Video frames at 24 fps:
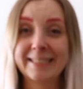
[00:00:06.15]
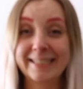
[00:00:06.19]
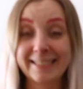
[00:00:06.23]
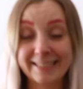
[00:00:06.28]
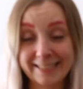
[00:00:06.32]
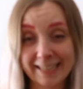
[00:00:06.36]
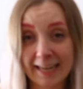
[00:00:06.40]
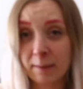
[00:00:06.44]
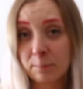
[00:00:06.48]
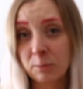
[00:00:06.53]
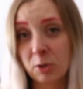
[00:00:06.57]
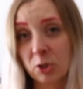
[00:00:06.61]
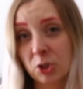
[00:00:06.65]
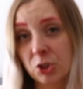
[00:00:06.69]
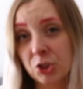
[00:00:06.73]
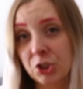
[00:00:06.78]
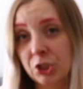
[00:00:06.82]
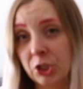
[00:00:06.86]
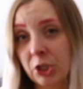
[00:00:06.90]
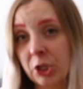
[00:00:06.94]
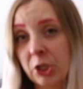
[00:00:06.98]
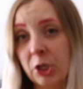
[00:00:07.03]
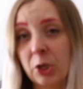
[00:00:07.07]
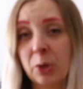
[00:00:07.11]
Today I'm gonna
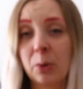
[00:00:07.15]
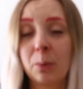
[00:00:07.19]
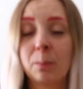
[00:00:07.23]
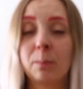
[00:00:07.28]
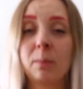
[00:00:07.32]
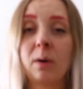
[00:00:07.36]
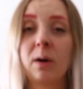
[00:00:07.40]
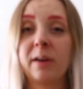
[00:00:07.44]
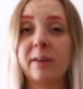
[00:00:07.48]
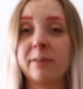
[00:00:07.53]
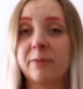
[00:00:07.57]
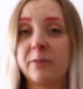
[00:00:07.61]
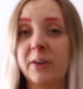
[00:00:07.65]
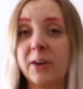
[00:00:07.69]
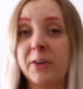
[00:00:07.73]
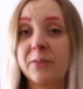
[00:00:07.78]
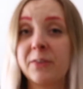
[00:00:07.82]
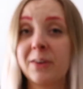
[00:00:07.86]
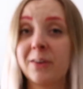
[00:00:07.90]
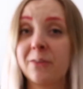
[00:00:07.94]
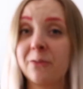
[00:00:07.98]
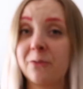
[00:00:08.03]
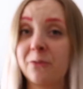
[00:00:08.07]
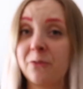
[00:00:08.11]
show you my
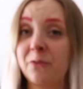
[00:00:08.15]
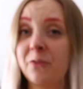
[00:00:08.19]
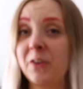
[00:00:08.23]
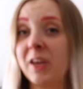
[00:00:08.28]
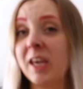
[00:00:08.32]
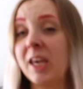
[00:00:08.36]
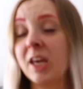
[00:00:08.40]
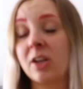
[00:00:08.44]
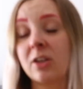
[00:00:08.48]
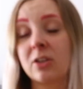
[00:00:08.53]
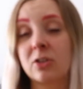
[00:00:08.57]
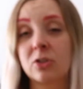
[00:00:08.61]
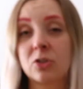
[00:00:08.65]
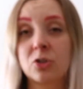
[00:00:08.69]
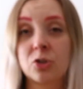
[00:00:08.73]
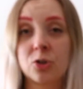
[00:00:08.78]
favorite vegan